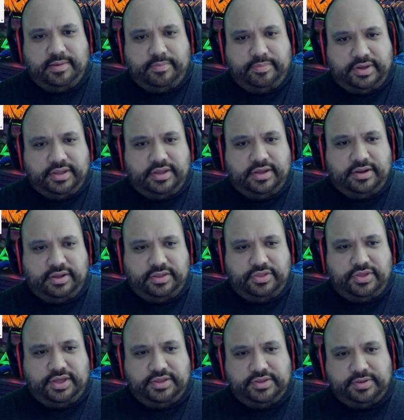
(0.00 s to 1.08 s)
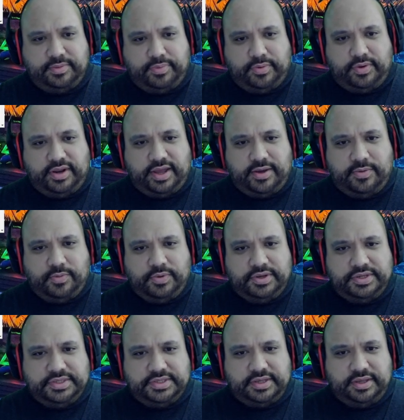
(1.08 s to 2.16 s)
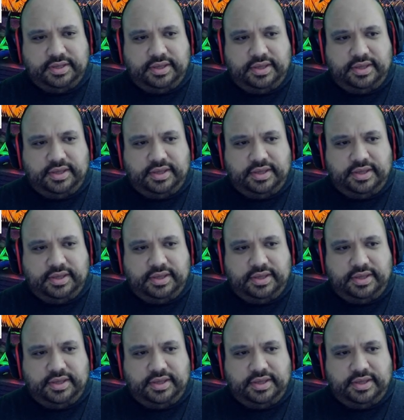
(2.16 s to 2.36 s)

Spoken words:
But another thing to point out was